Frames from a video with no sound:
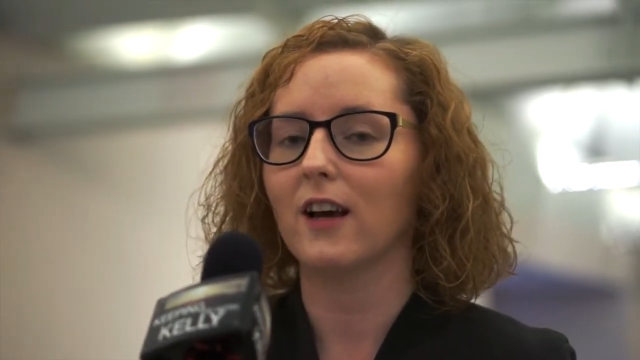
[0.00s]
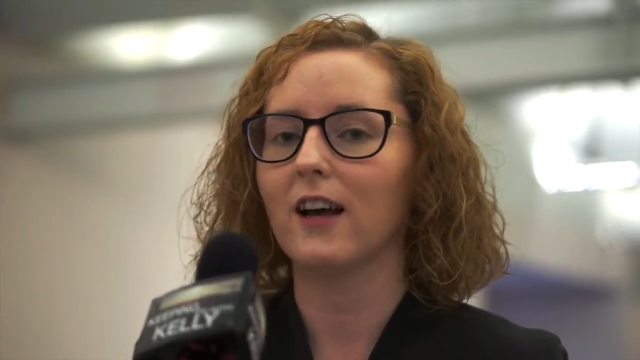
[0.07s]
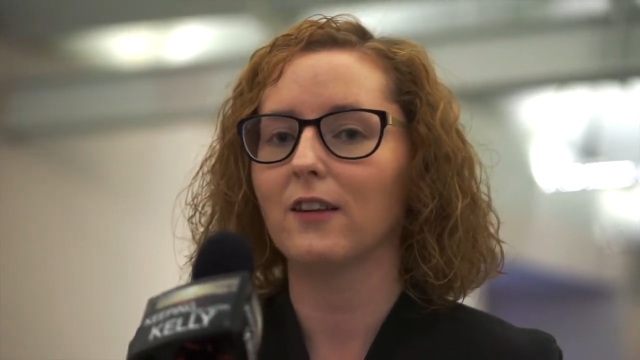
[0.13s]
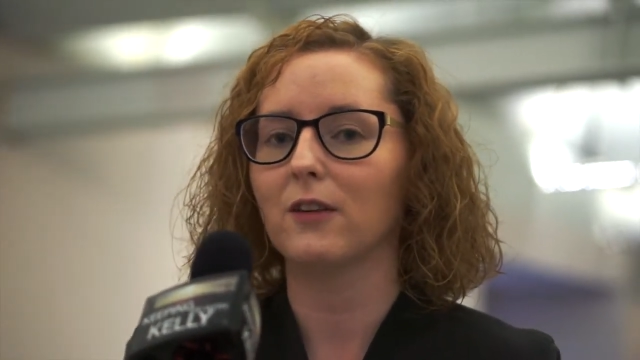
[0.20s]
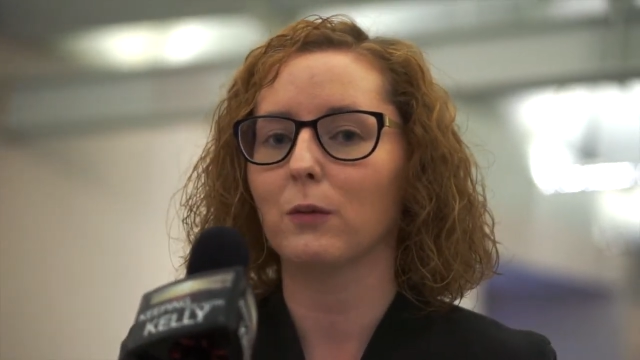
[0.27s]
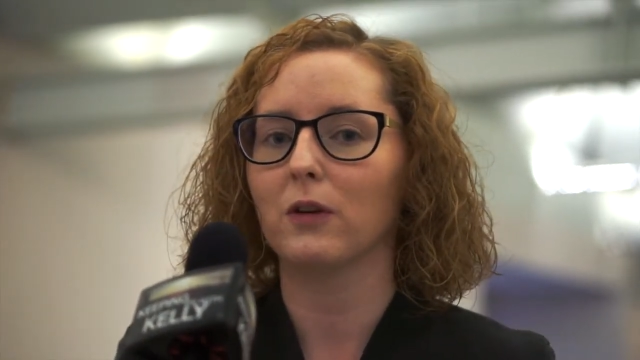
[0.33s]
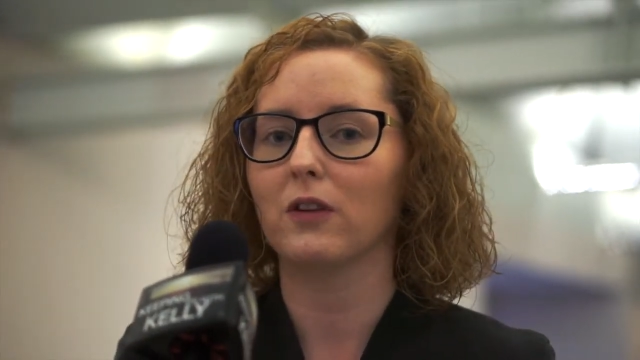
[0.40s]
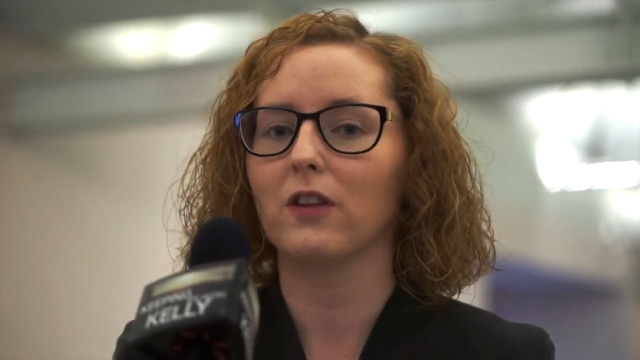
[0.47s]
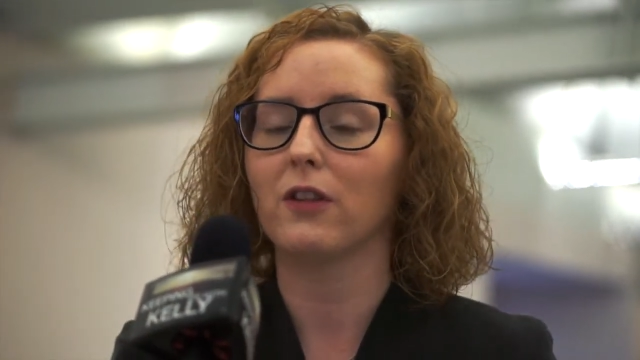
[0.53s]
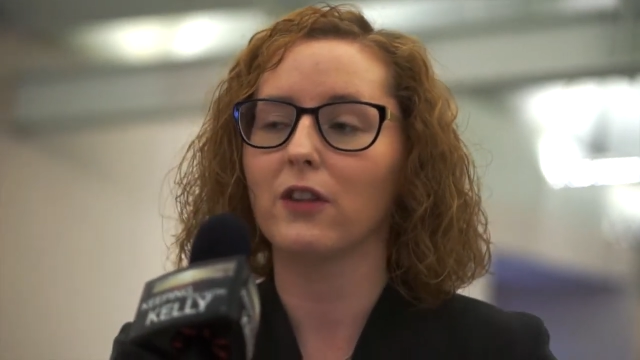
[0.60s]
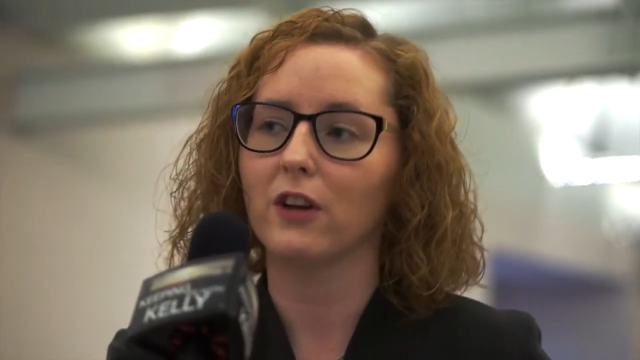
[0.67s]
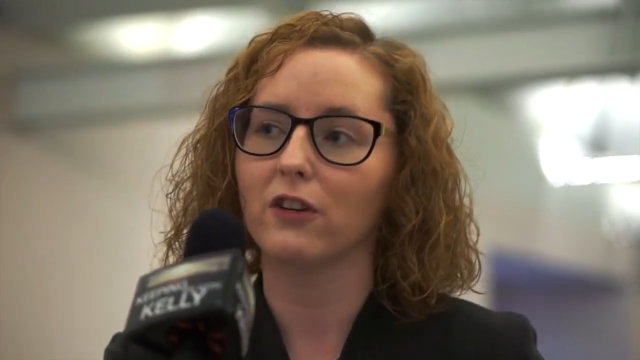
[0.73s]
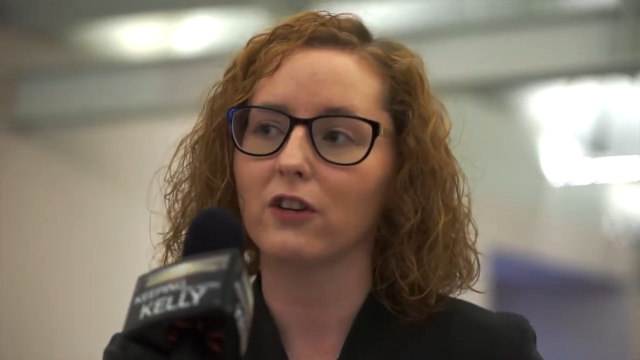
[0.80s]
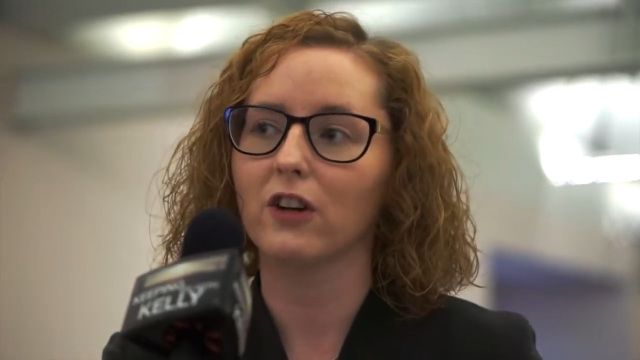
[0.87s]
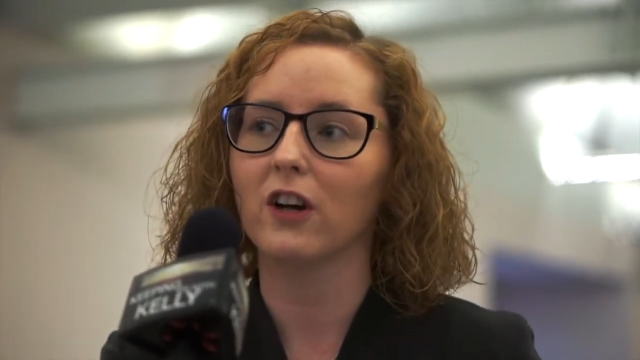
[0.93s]
as was the
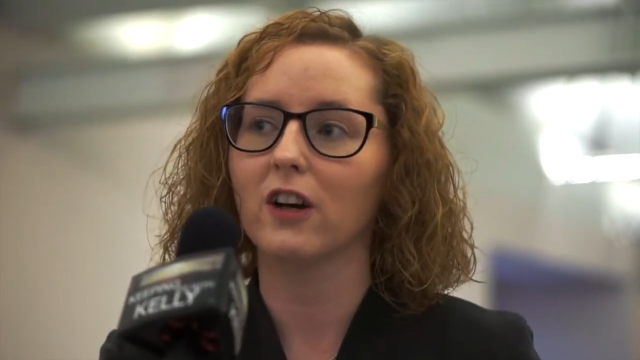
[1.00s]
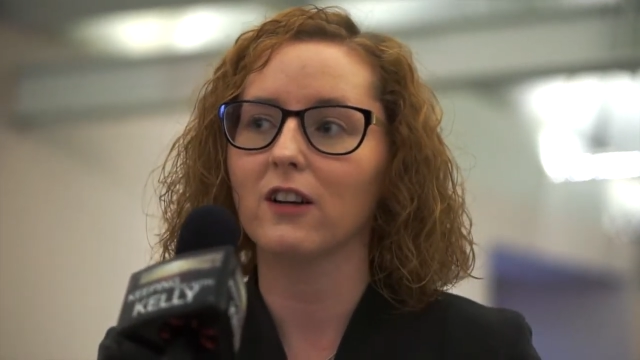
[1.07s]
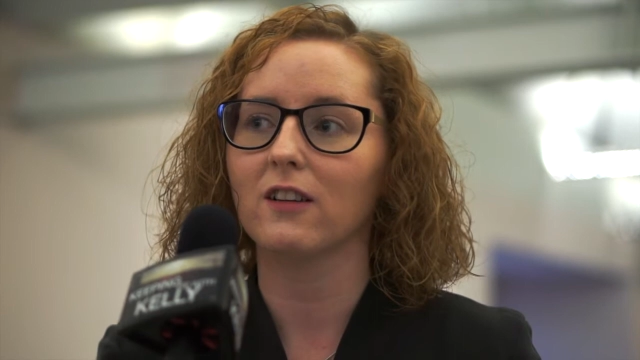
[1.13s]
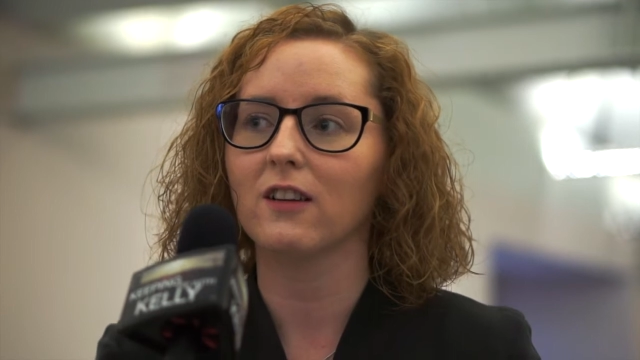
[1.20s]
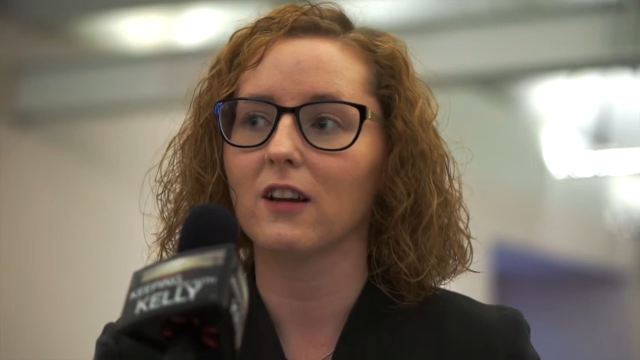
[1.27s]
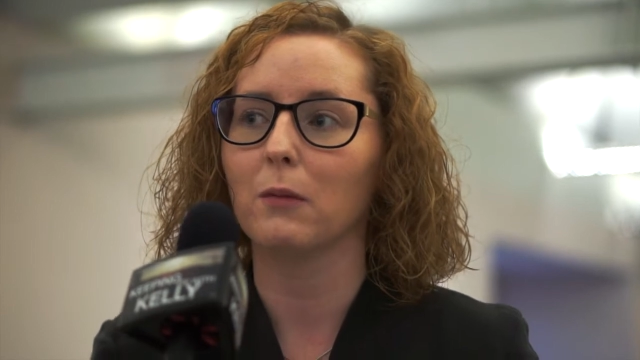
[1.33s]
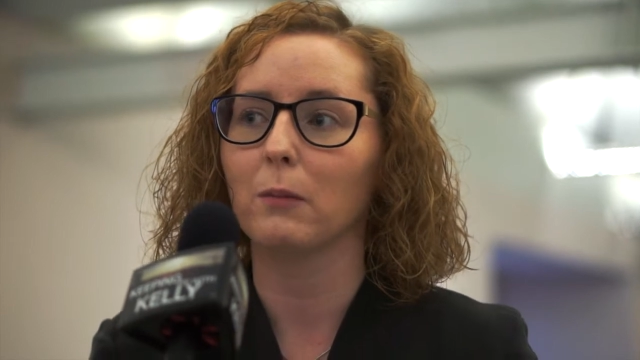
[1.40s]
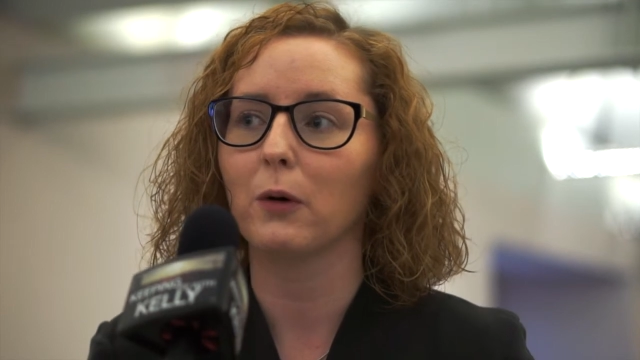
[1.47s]
theatre curtain.